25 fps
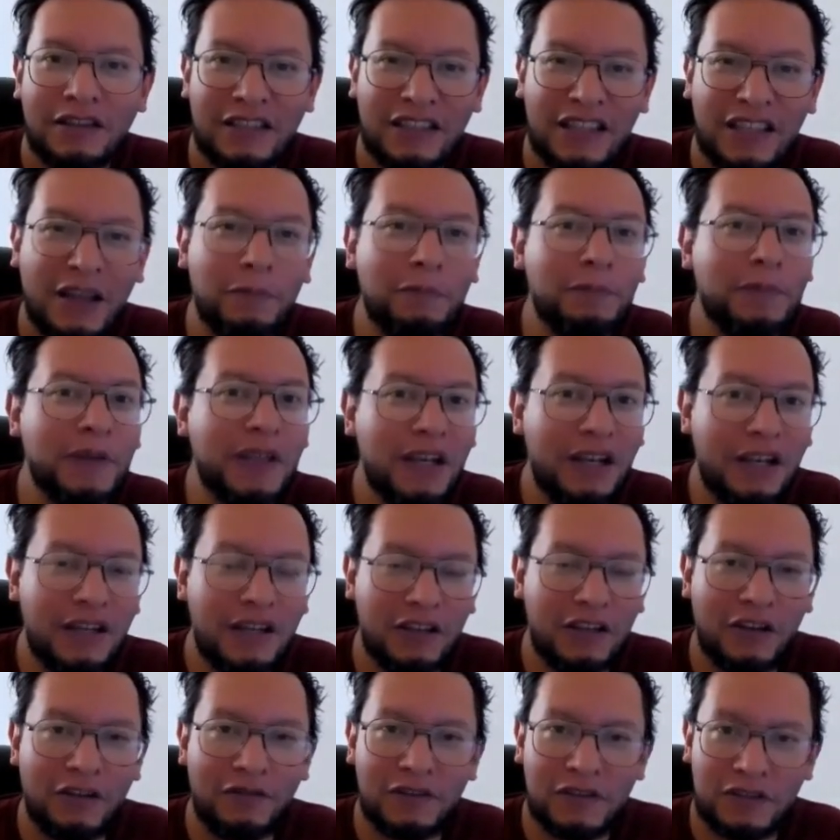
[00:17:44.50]
the
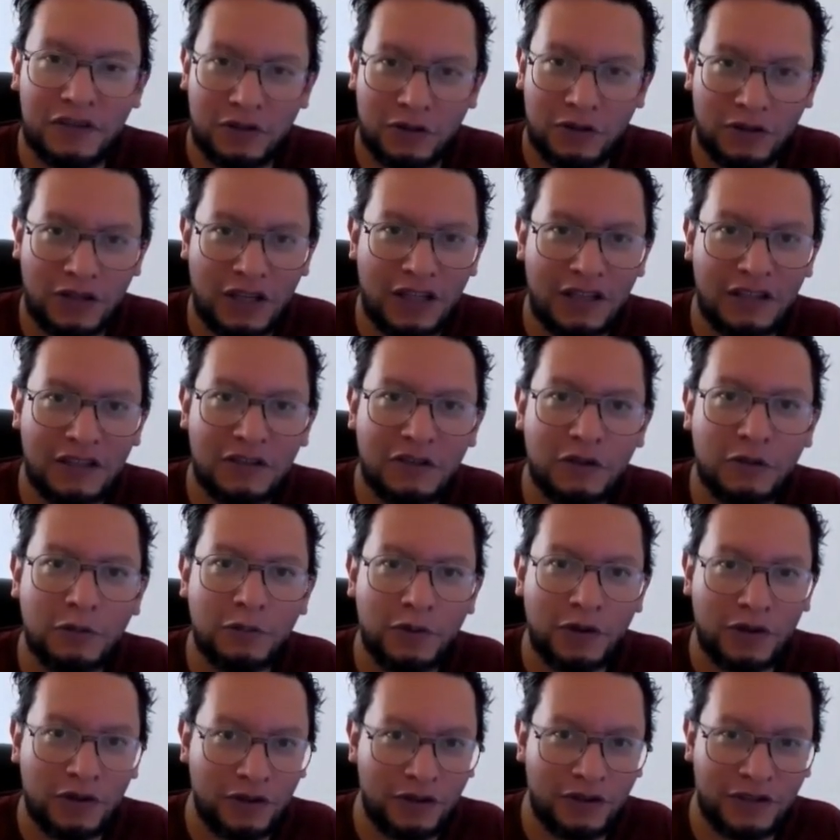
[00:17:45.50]
ability of a student to
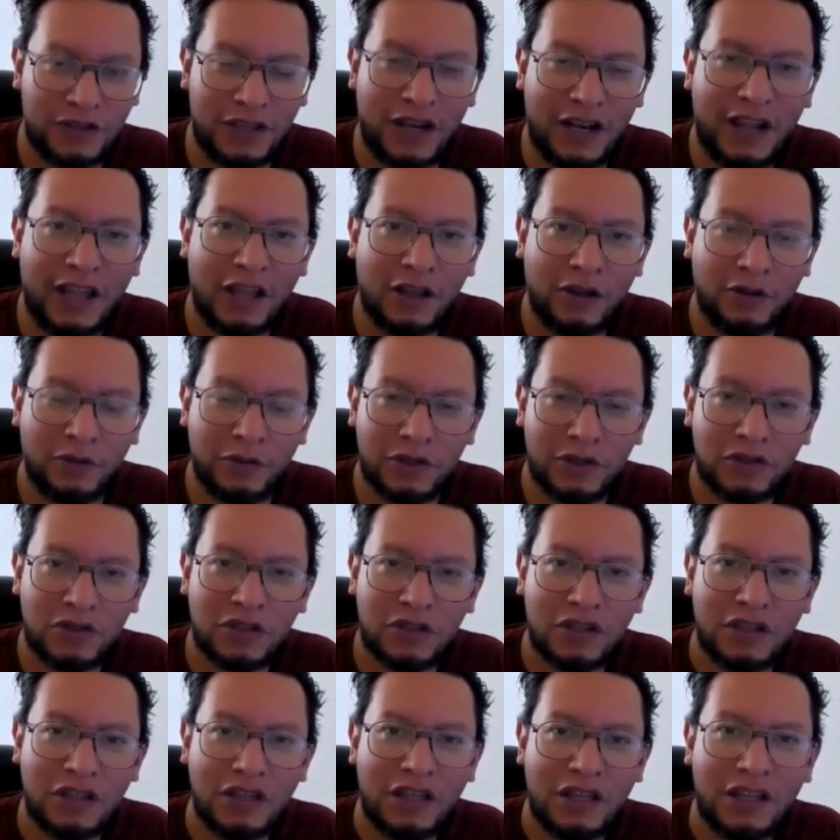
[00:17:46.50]
produce the
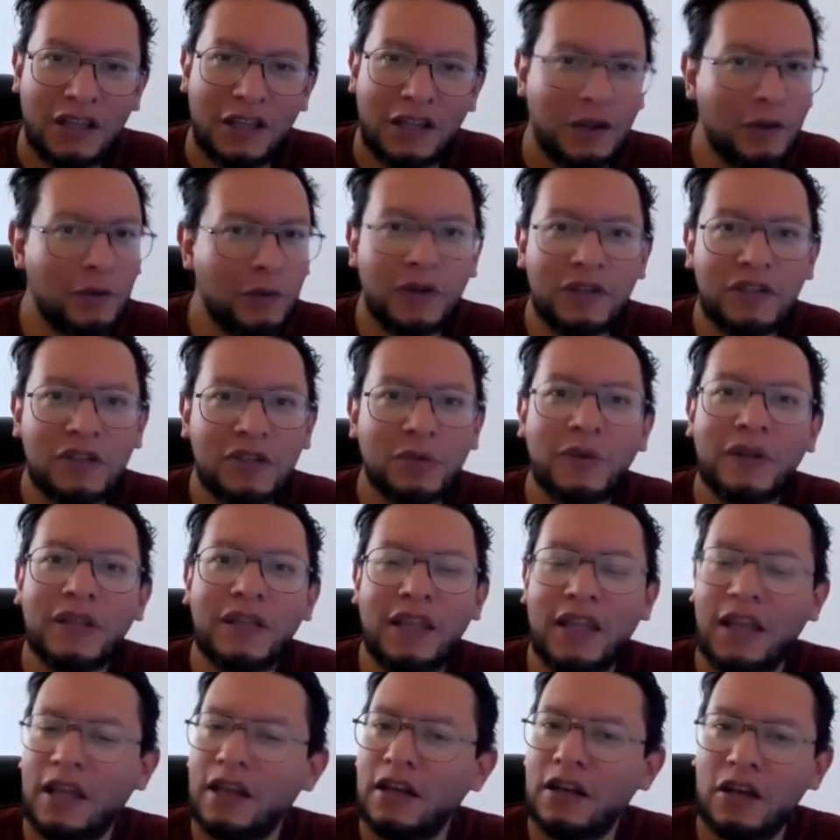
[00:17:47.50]
language, in which we
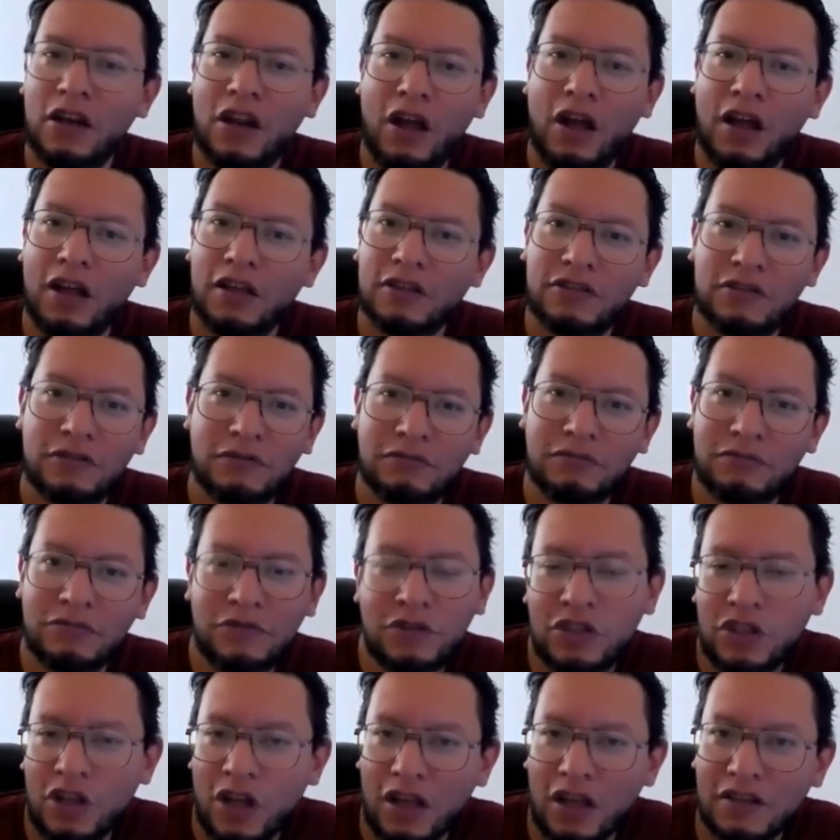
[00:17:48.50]
cannot
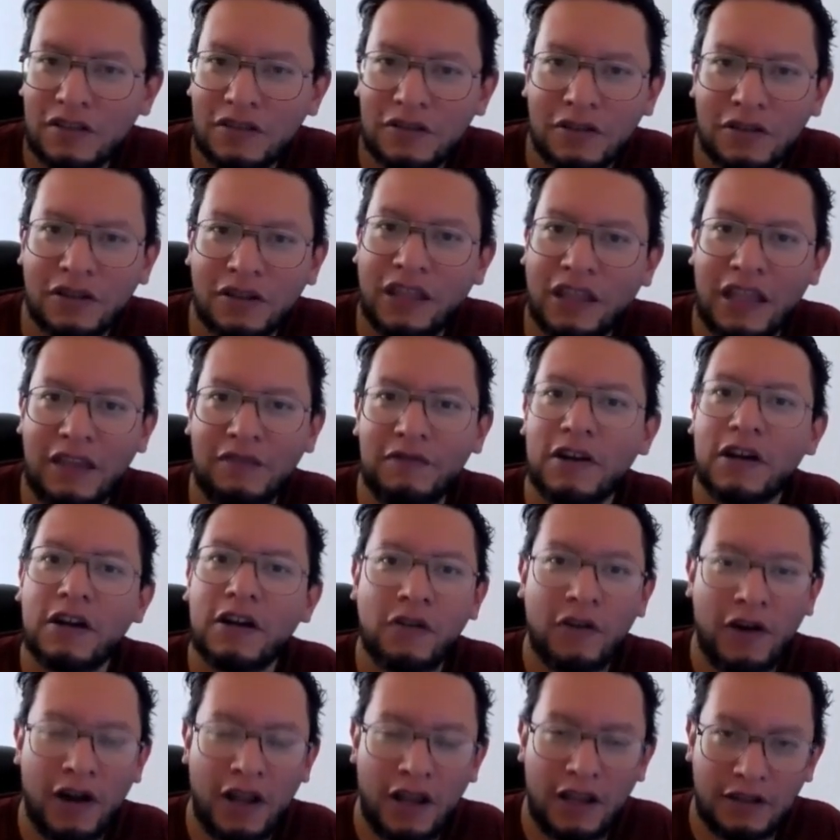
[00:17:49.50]
just give a
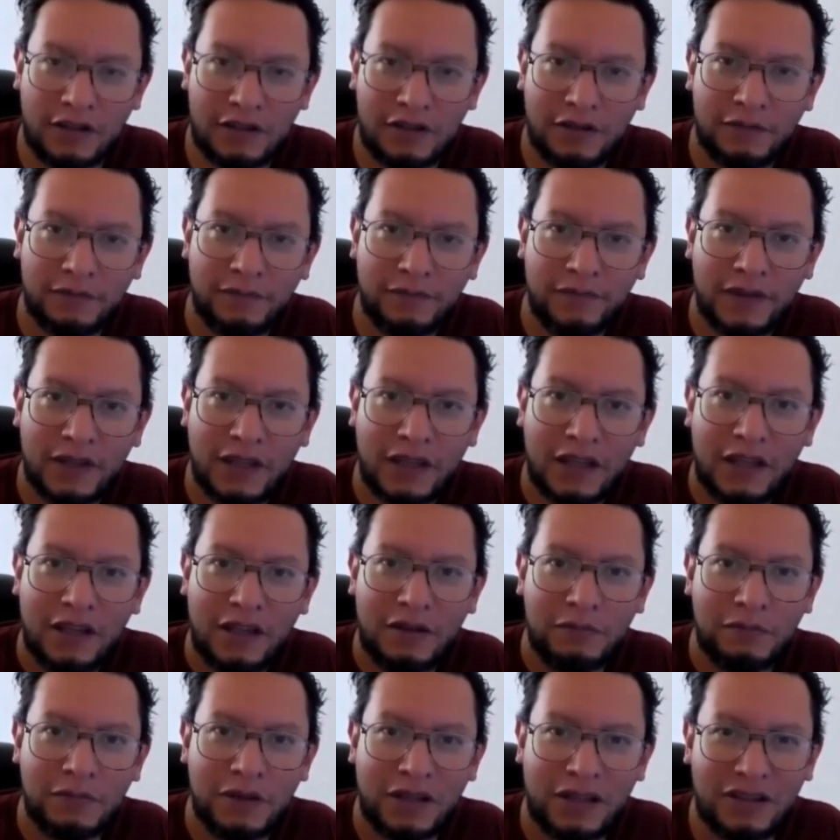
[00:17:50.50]
grade
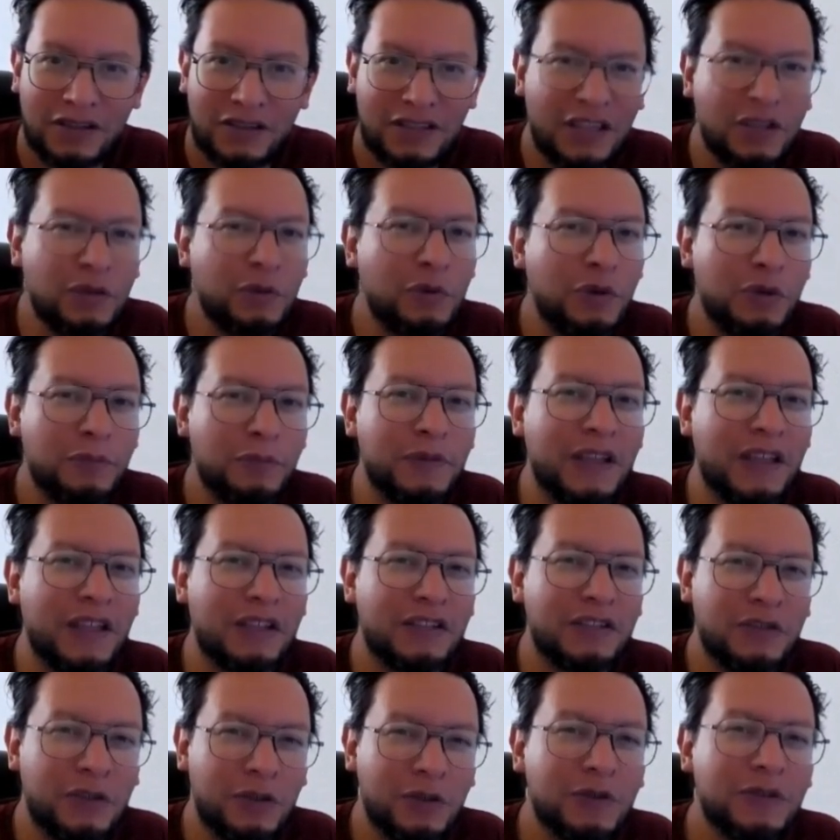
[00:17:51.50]
because it will
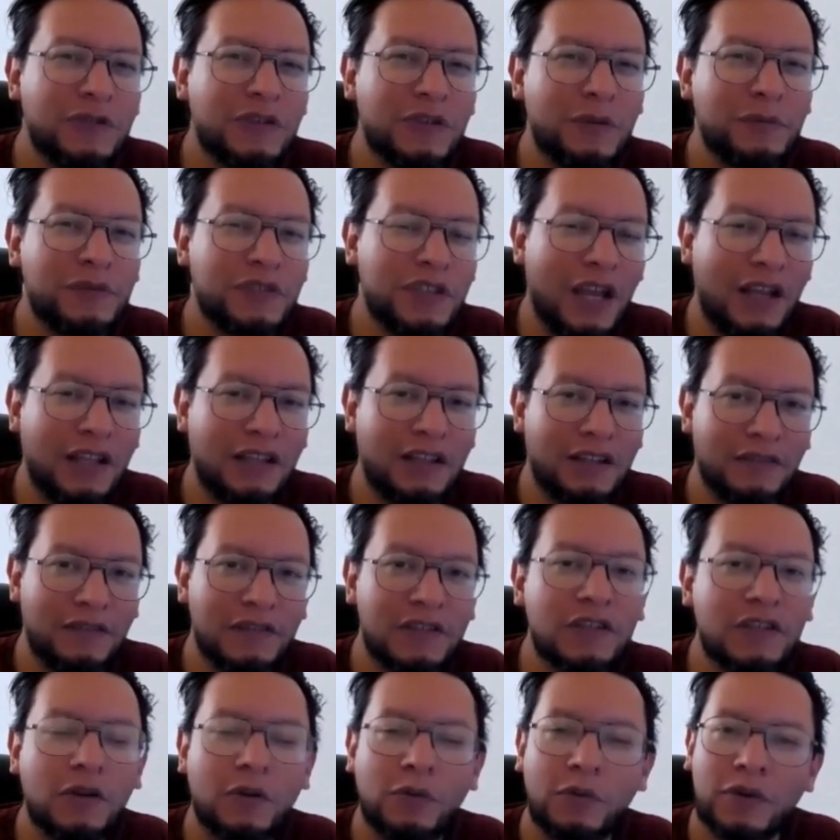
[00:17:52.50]
be too
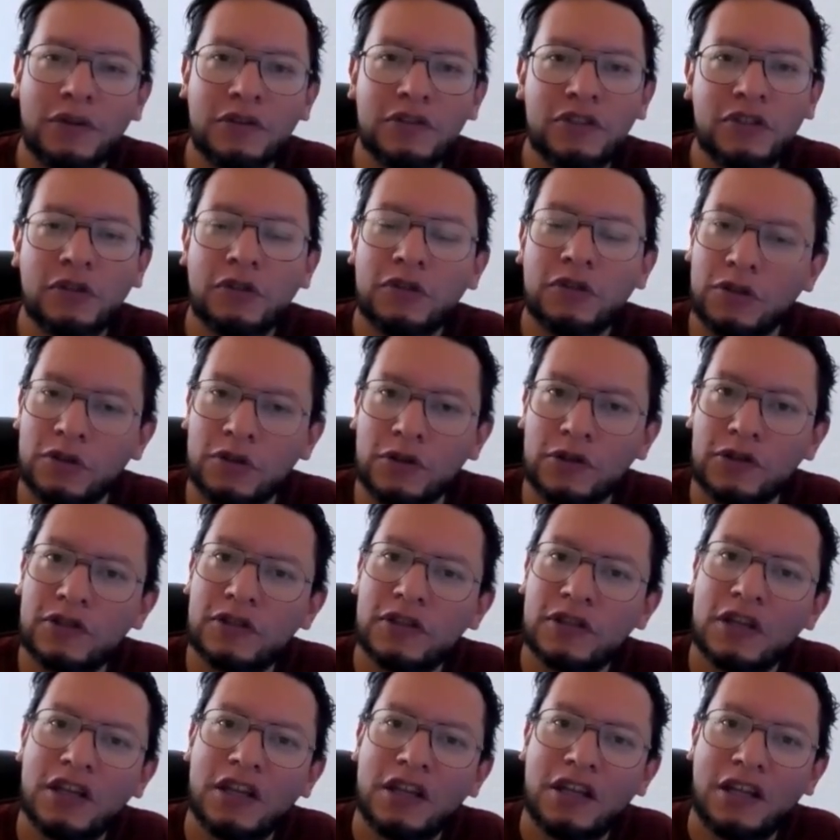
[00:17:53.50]
subjective. So we should
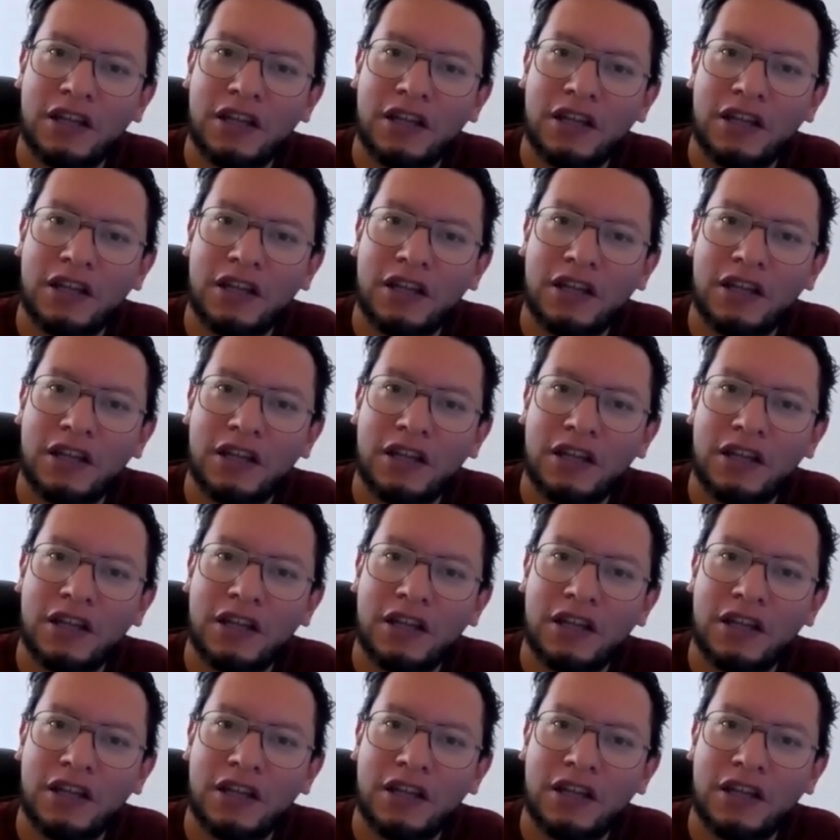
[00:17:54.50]
use